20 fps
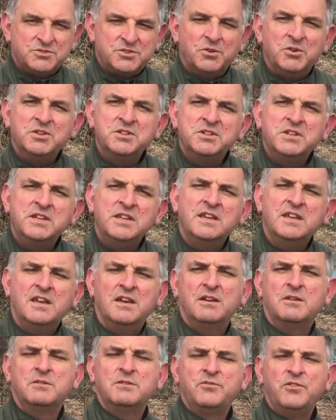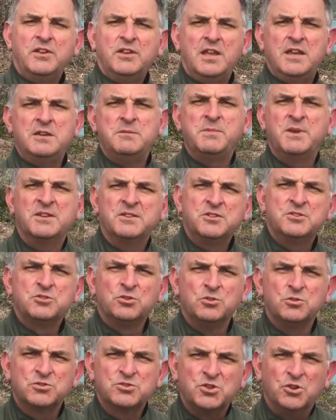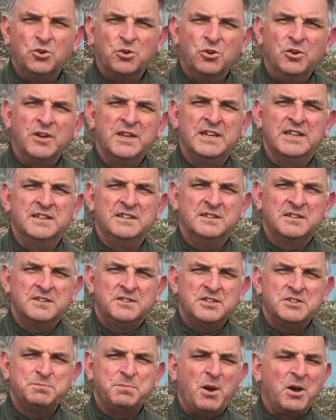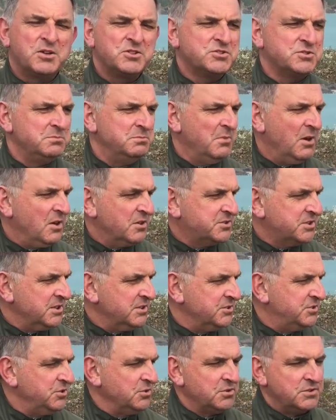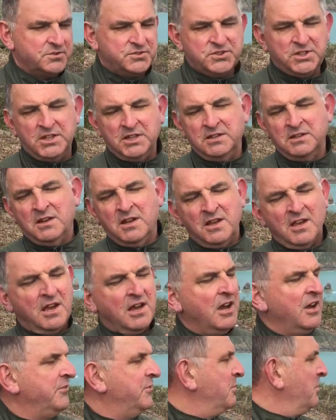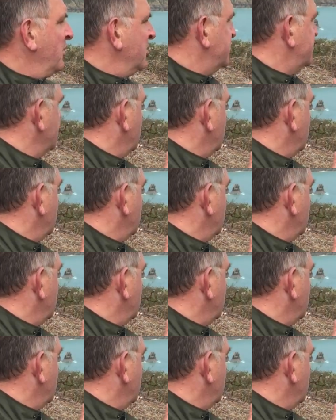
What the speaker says: So on the Enemy at the Door tour in this part of St Martin's, you'll have seen over my